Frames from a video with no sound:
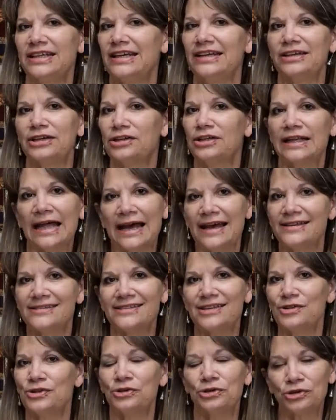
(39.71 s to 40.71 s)
in a class
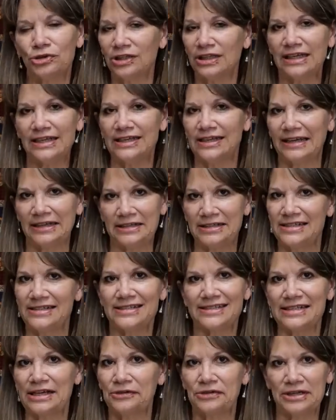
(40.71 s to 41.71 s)
in the early
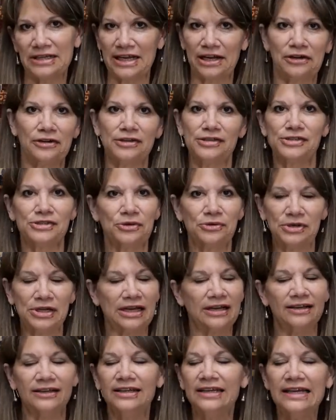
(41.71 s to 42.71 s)
90s down in
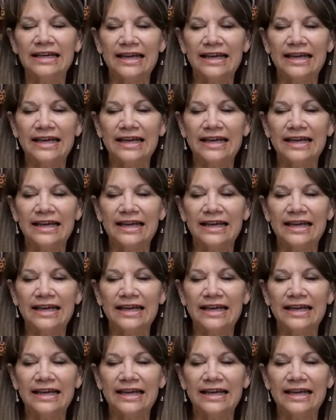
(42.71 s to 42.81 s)
Arizona,